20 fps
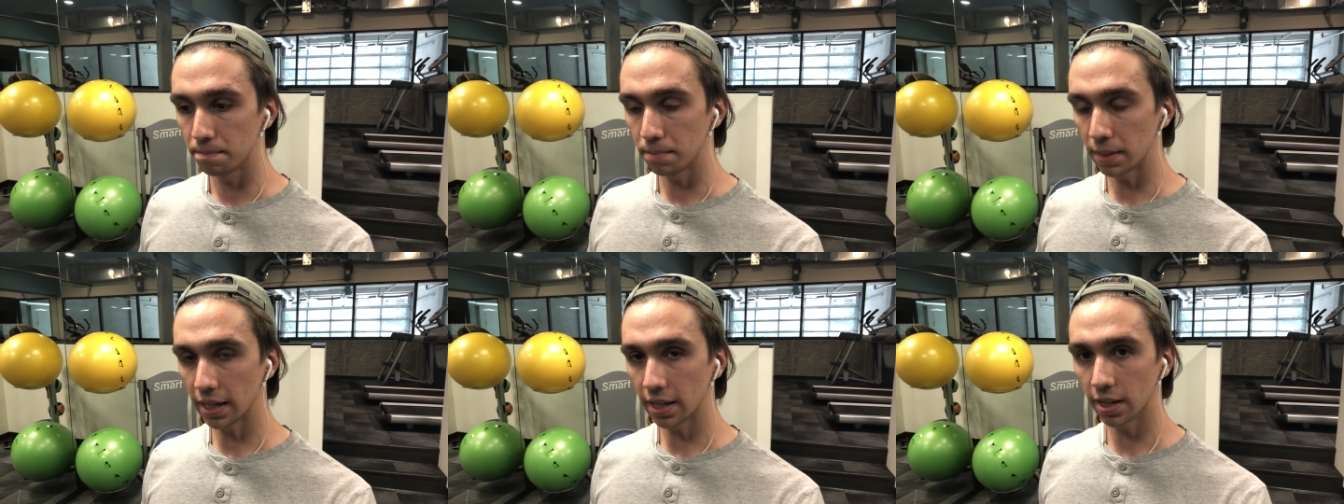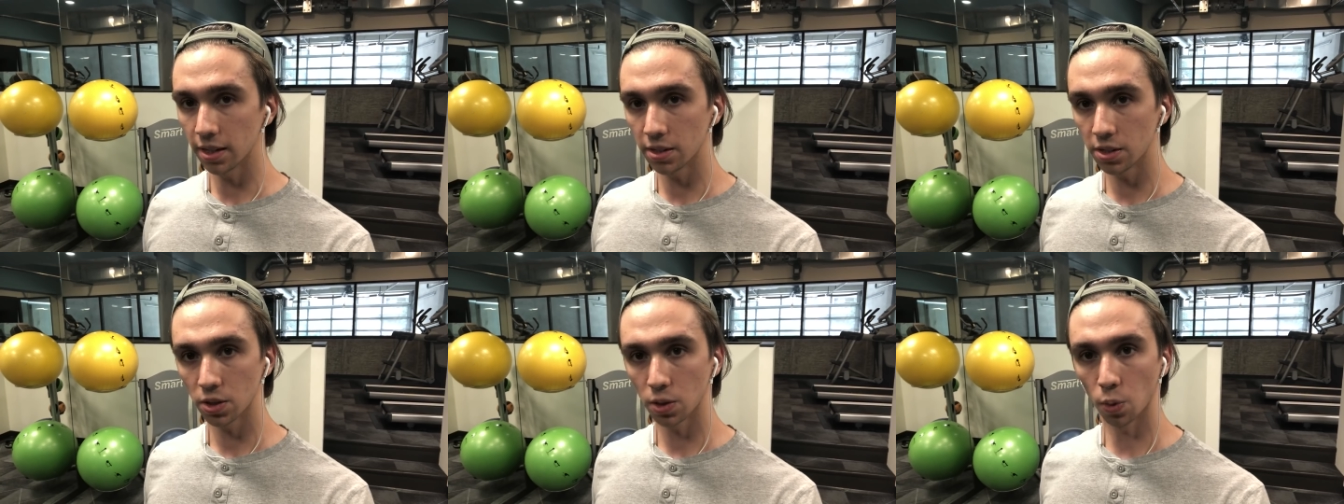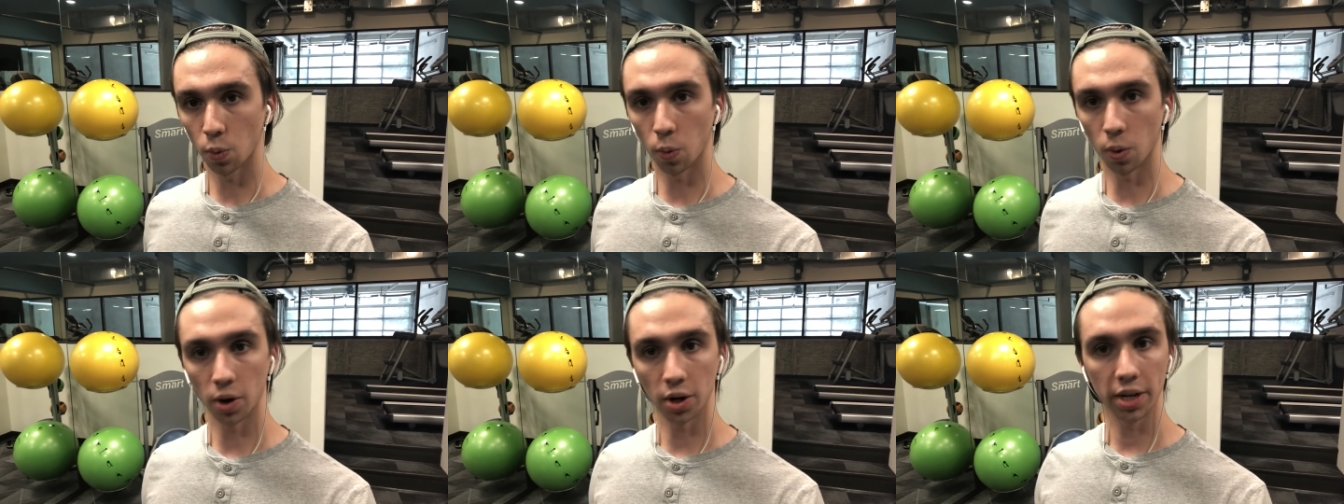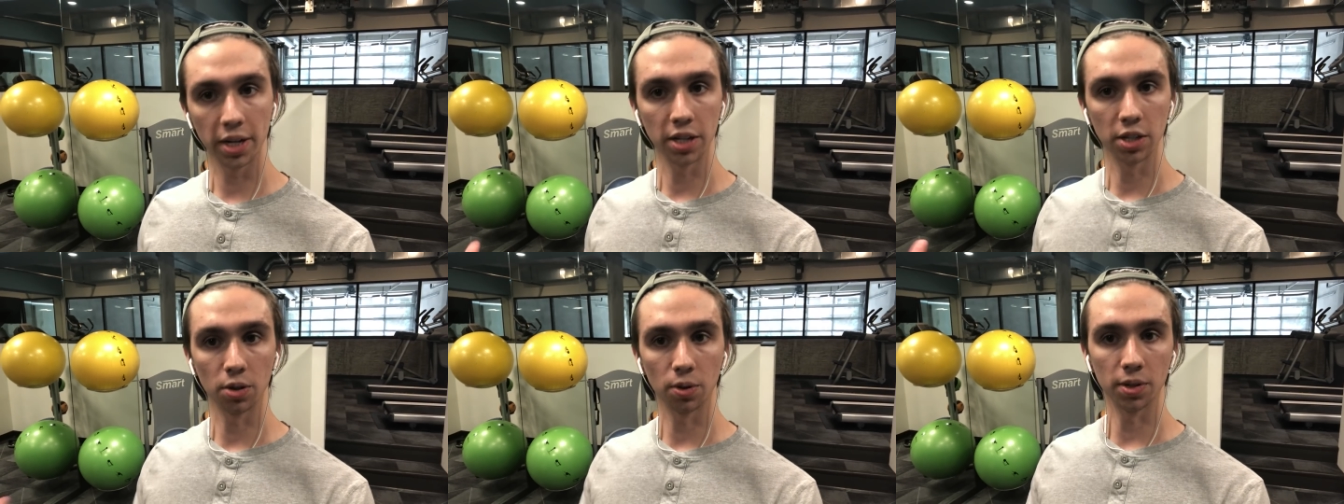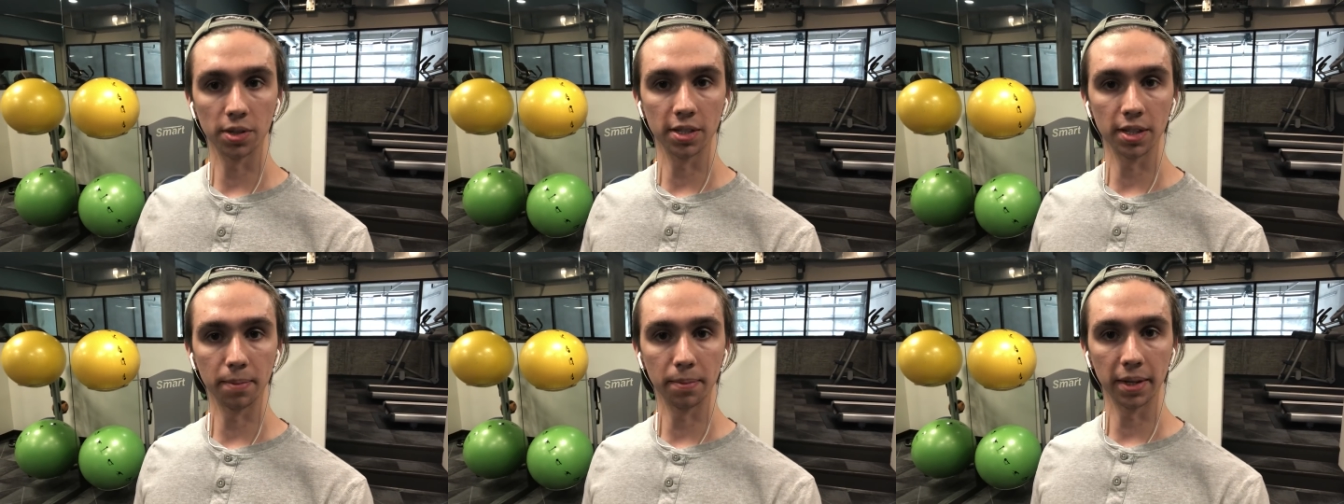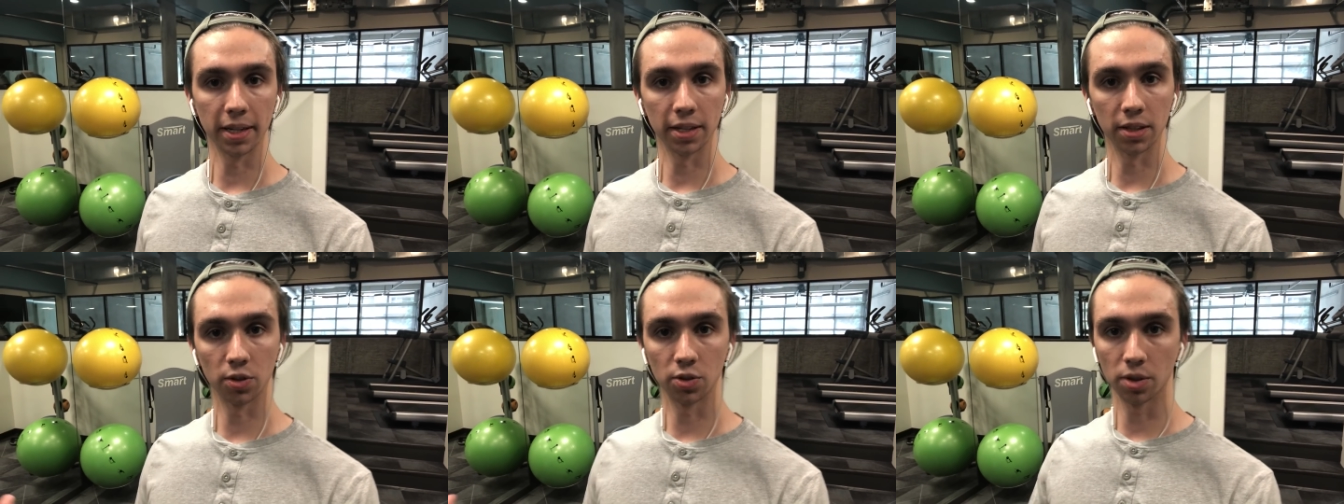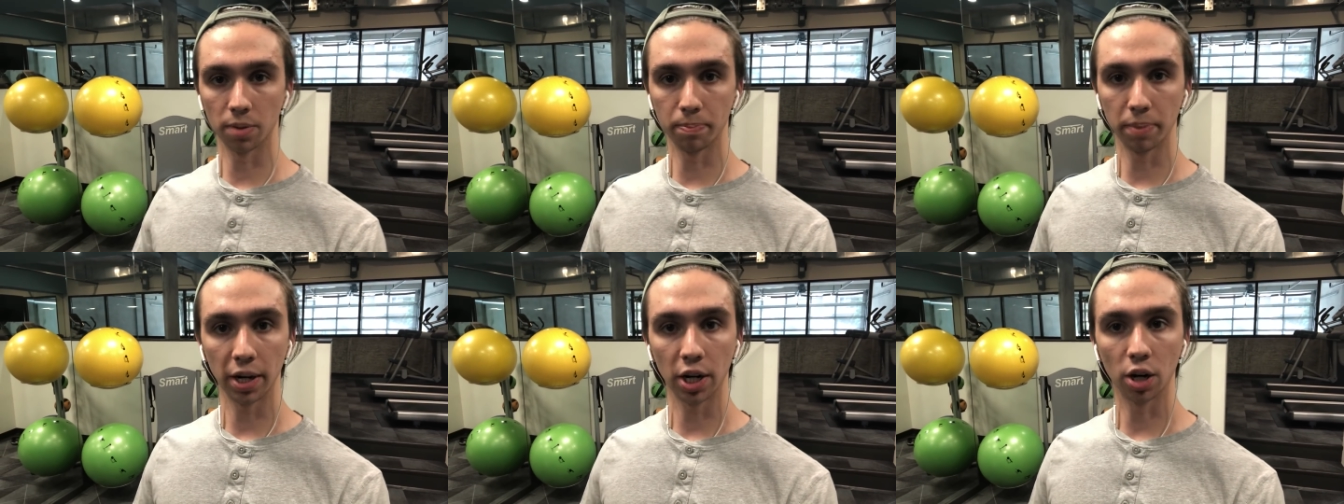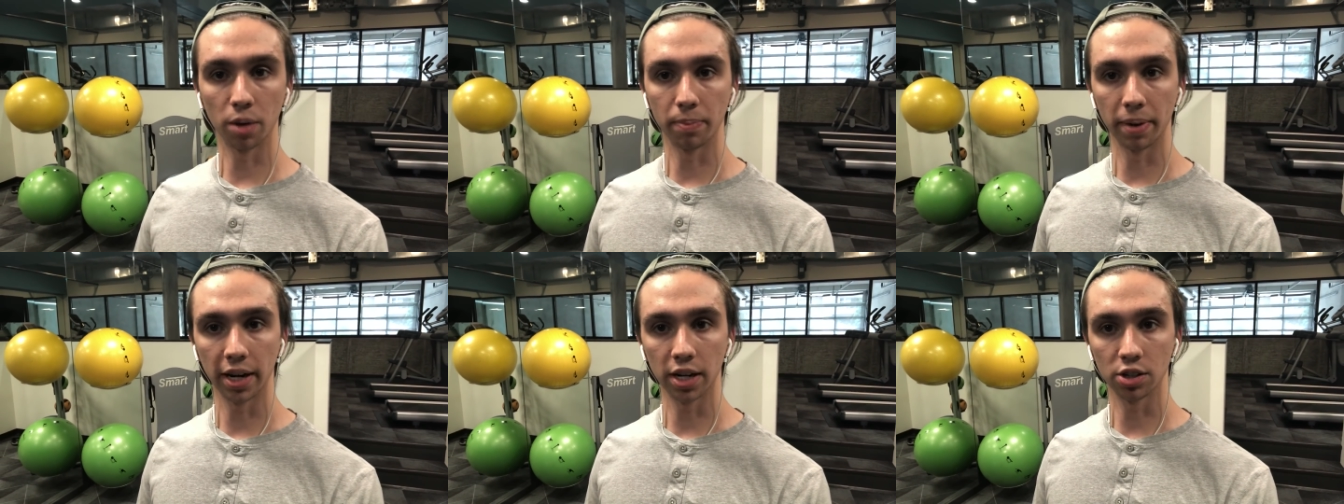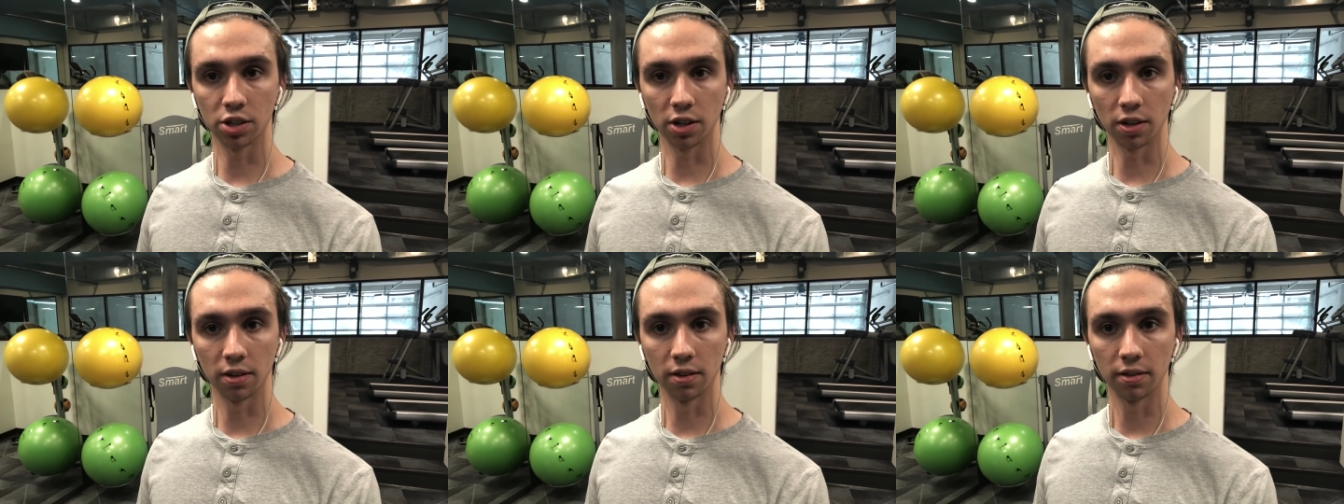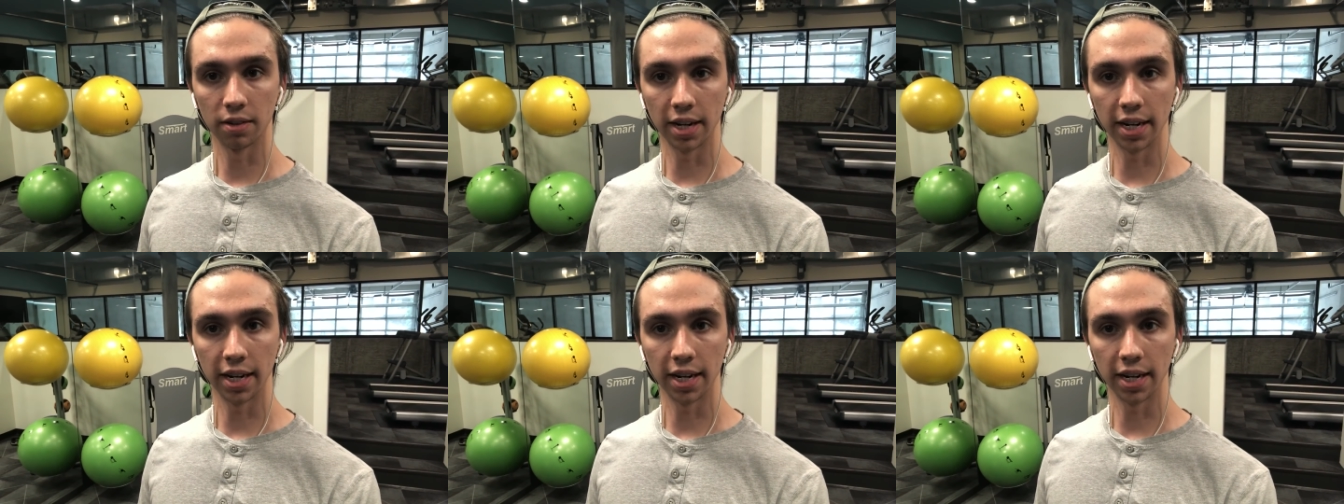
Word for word: because you're working towards something and there's a bigger picture.